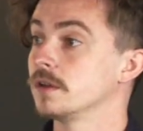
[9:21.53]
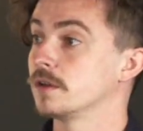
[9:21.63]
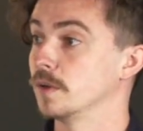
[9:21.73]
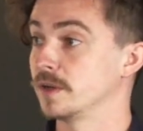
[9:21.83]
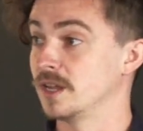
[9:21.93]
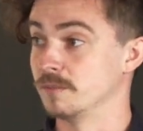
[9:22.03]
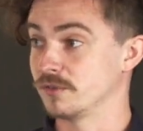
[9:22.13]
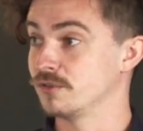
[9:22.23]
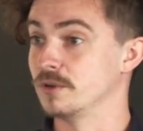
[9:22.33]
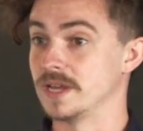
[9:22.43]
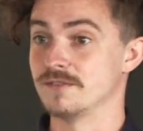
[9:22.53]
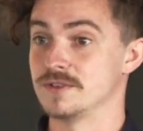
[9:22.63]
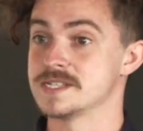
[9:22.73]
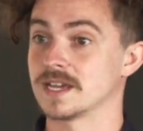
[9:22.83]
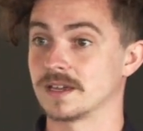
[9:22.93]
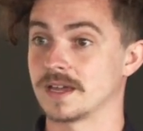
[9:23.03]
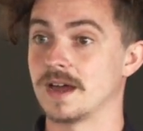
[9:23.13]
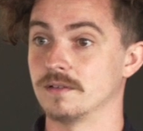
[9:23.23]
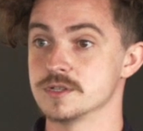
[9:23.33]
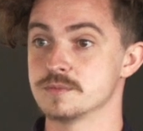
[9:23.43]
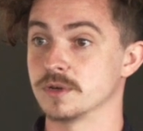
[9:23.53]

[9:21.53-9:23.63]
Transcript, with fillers: to my team that truly every second counts